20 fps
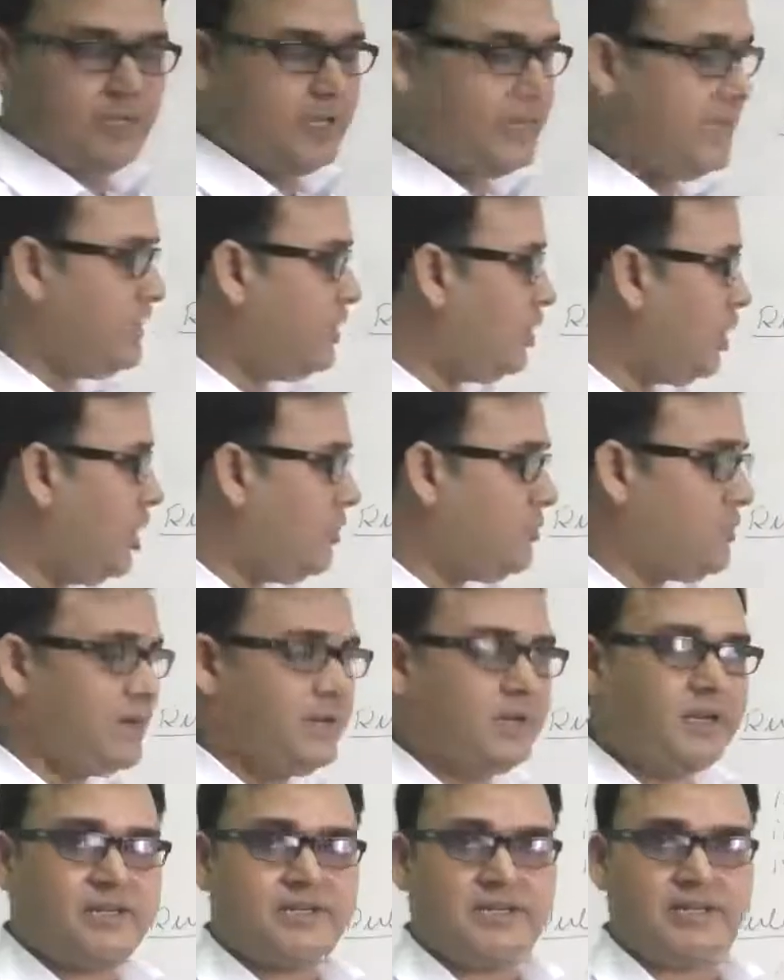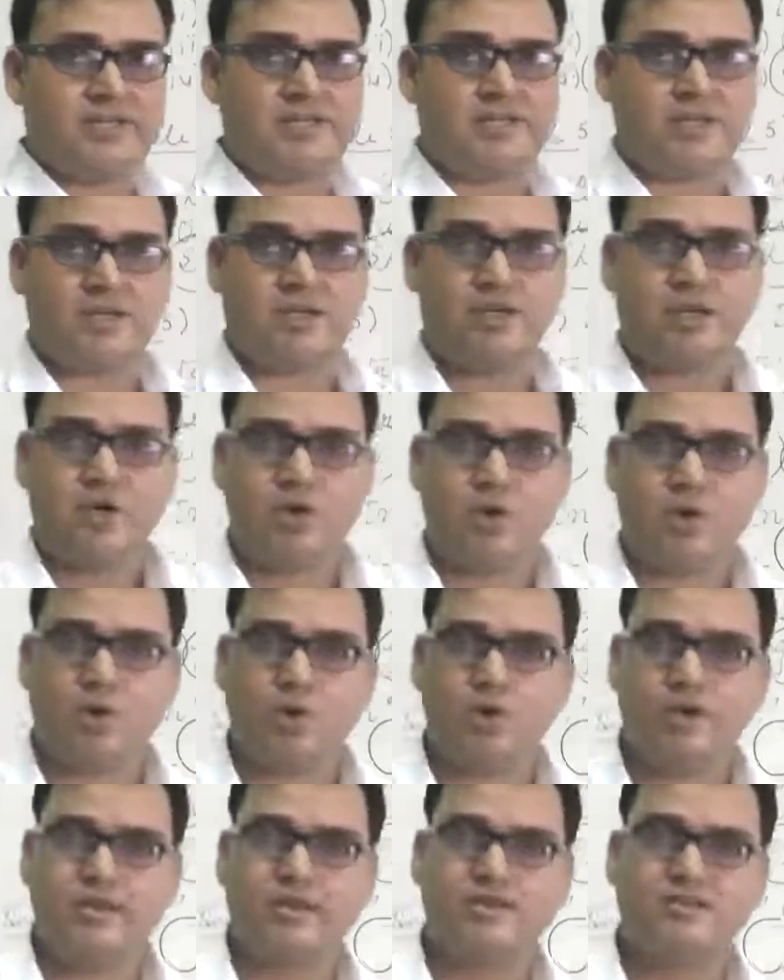In open condition,
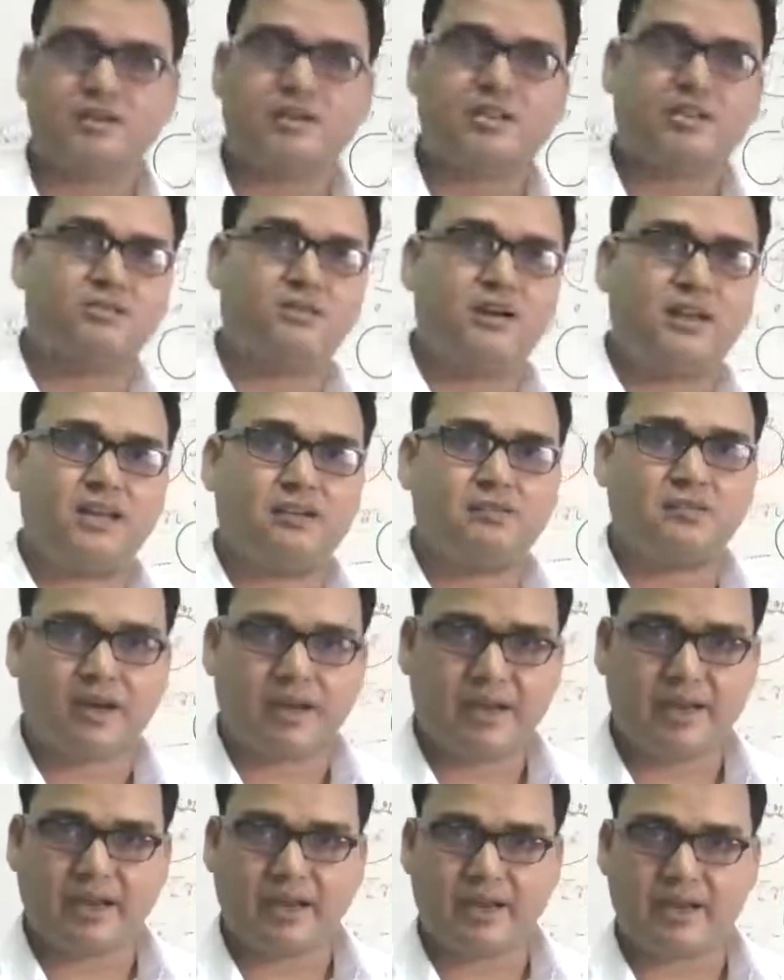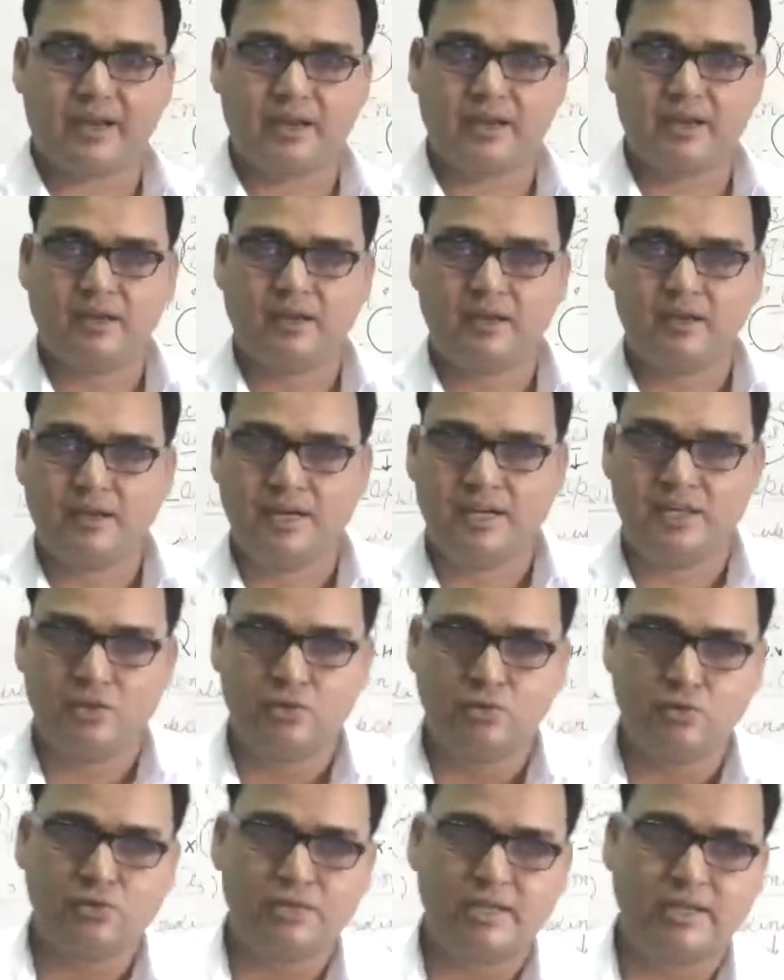khuli shart wala vakya. In
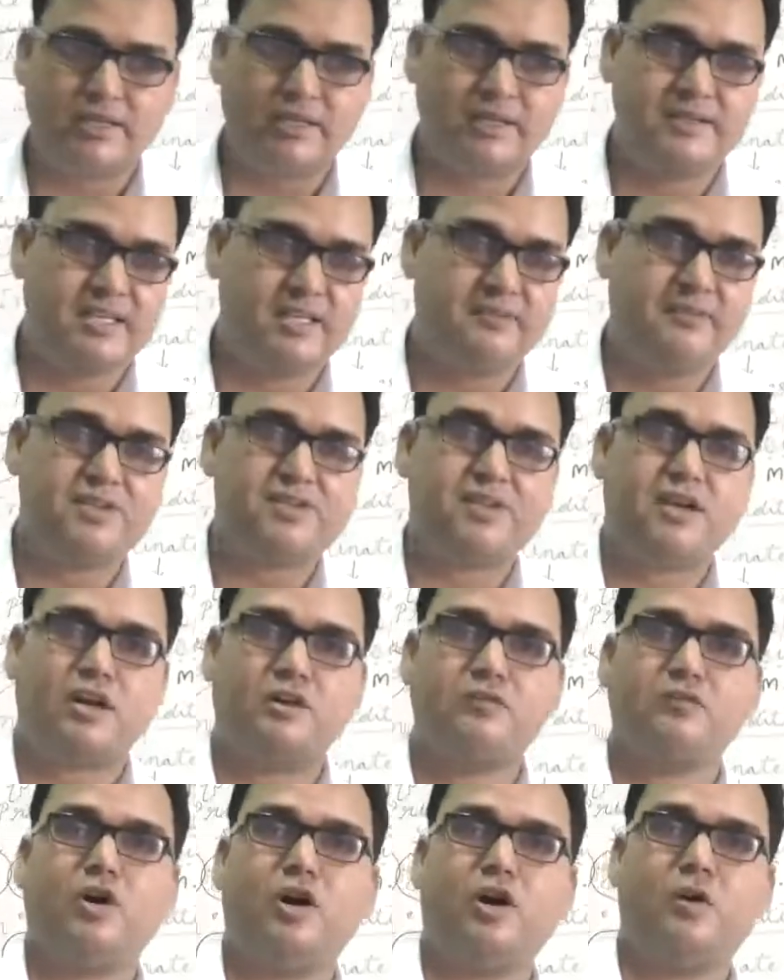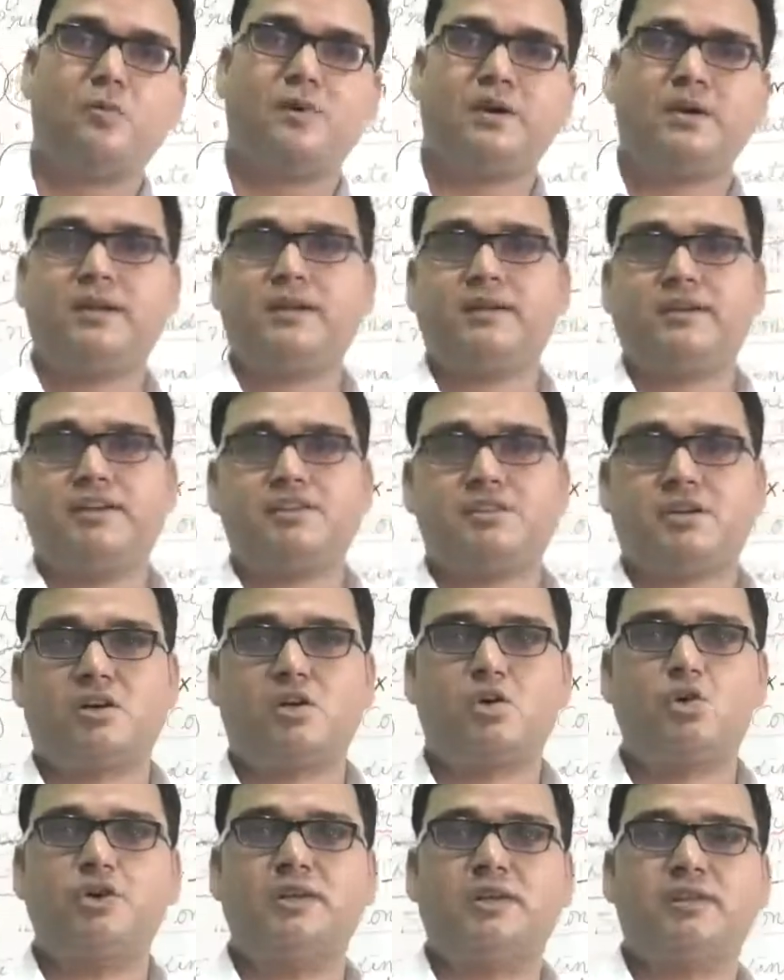those sentences which are of open condition,
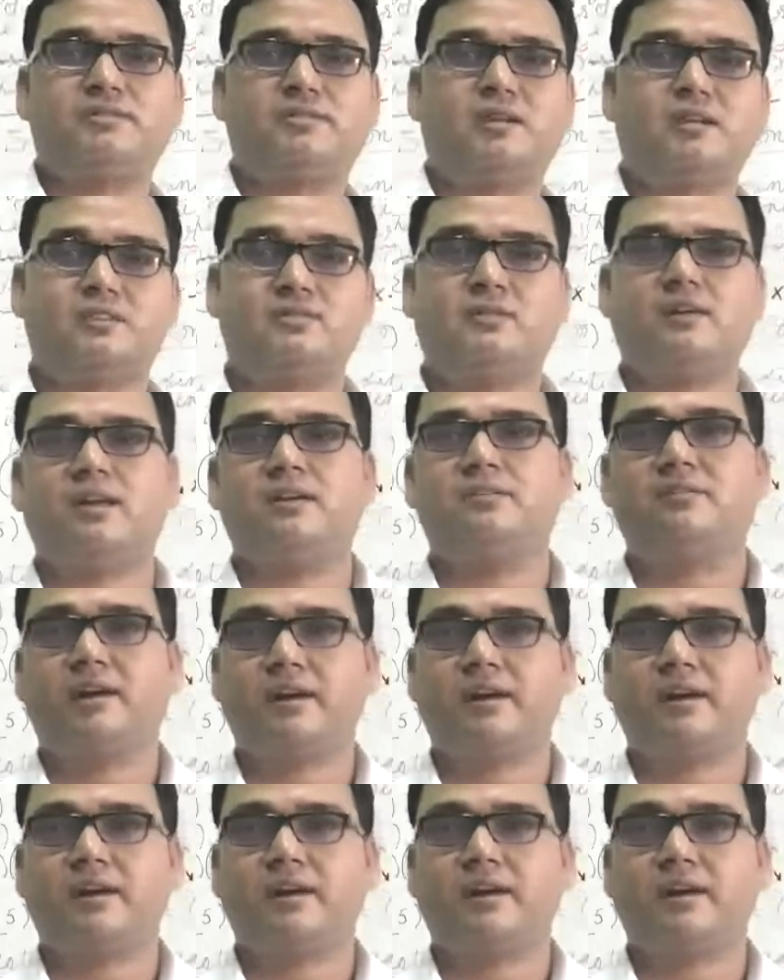khuli shart wala